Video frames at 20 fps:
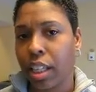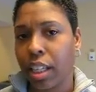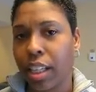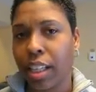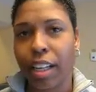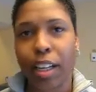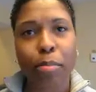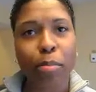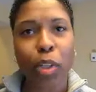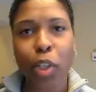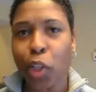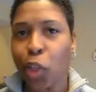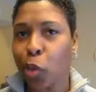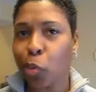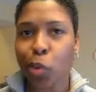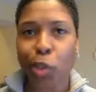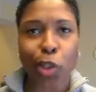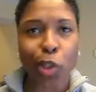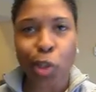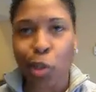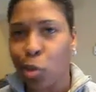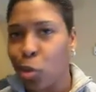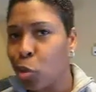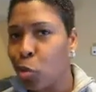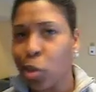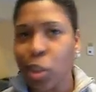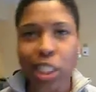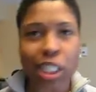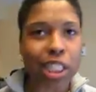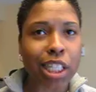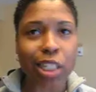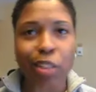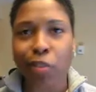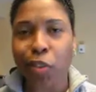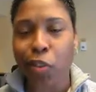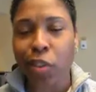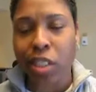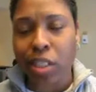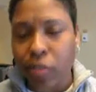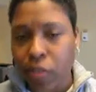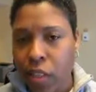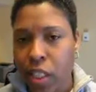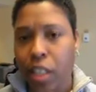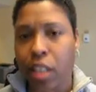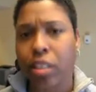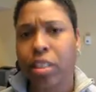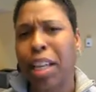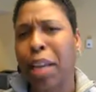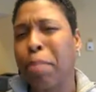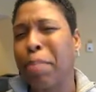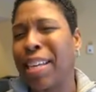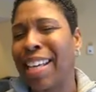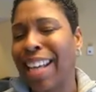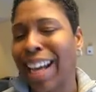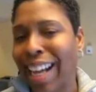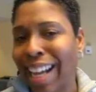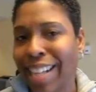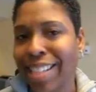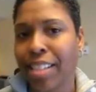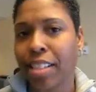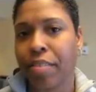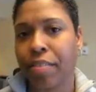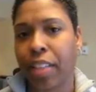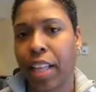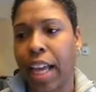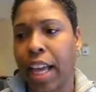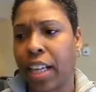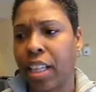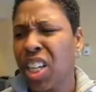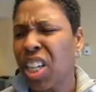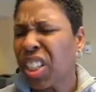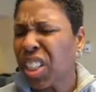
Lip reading: And I'm here with you doing this interview and this videotape because of that.